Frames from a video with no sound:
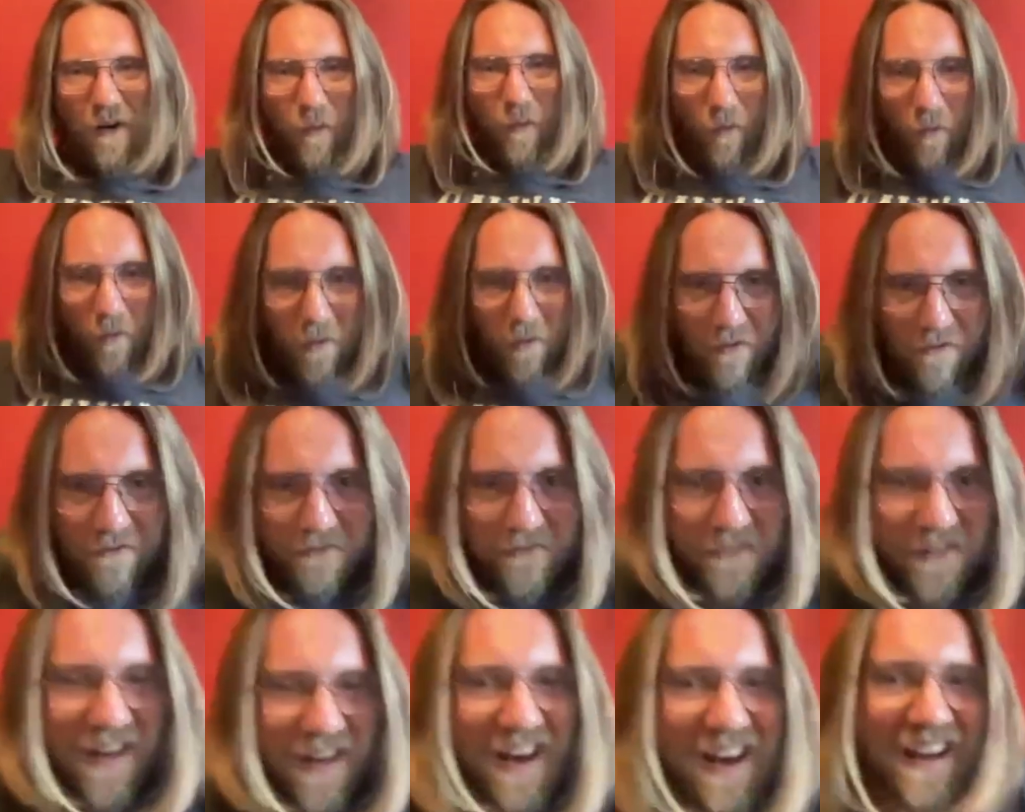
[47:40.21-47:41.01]
All of
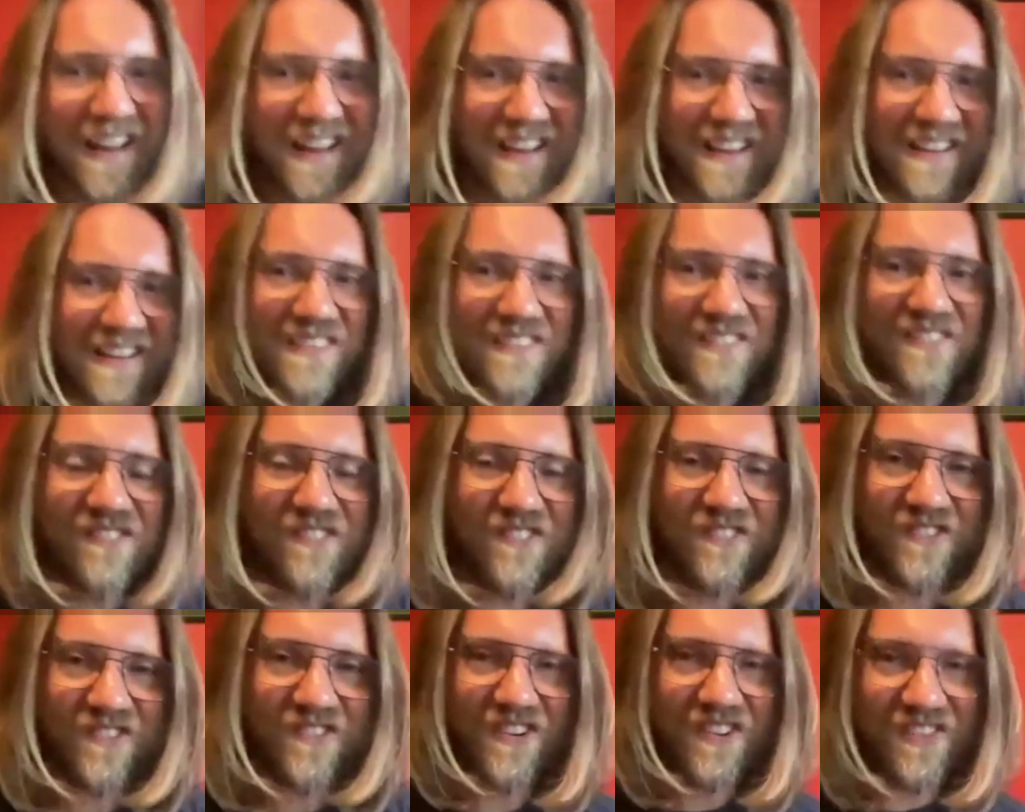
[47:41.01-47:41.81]
that is
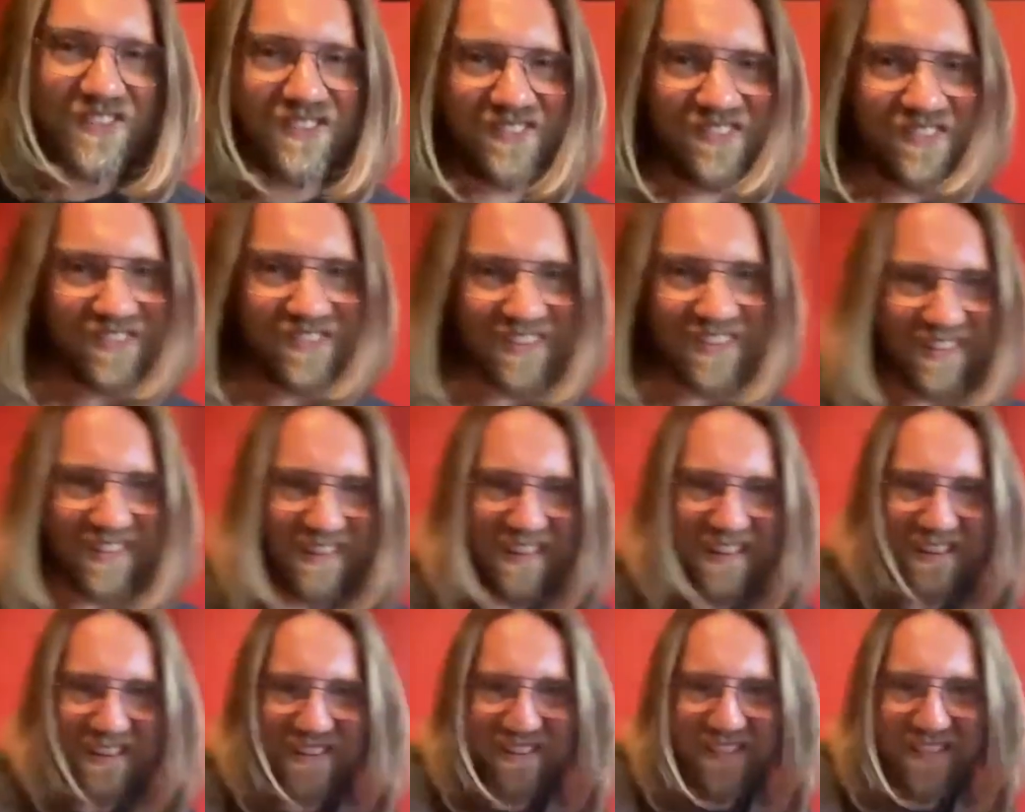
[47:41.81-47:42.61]
just,
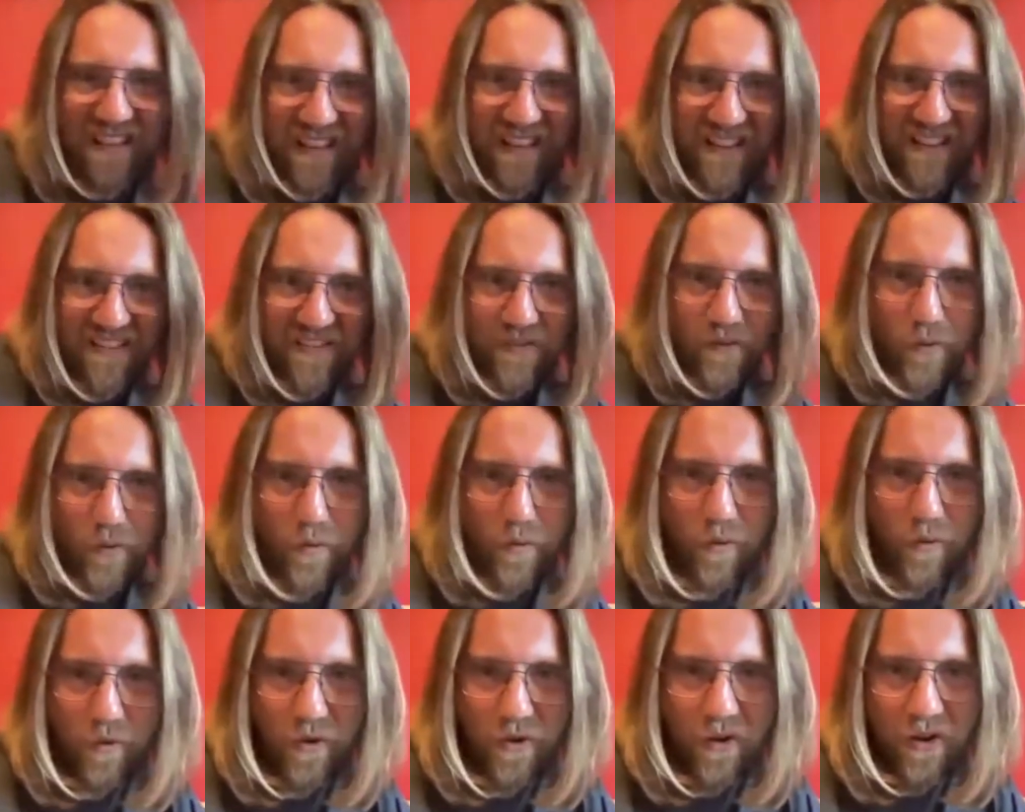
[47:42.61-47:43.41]
it's
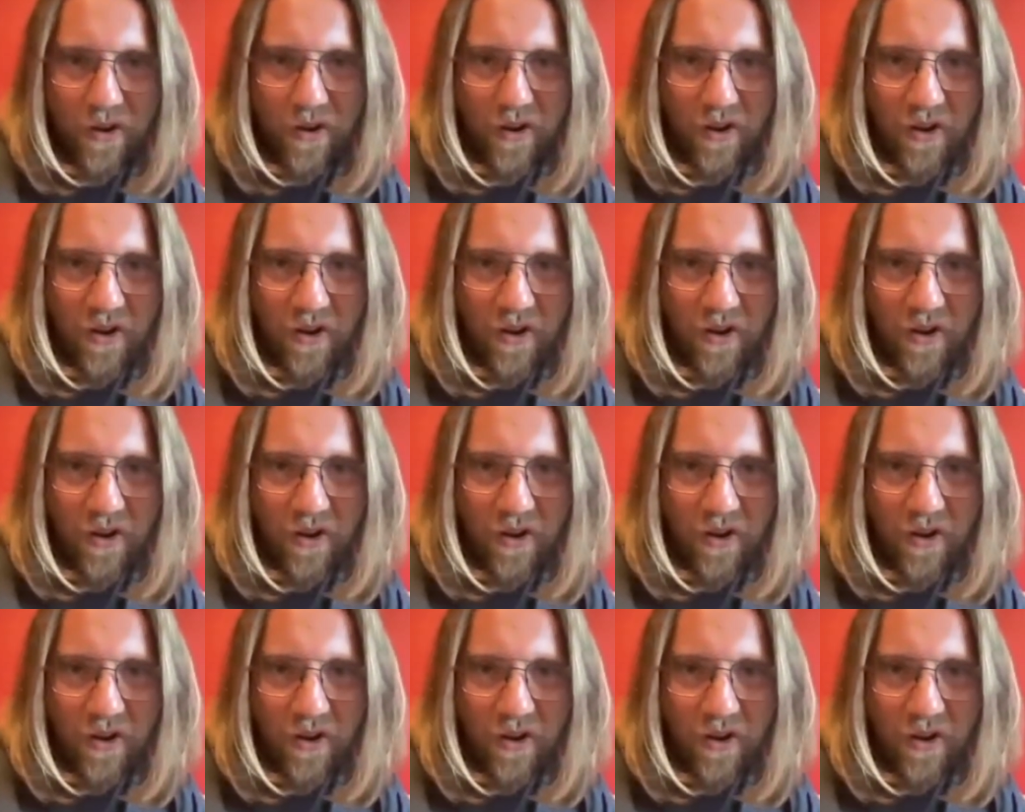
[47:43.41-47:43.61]
all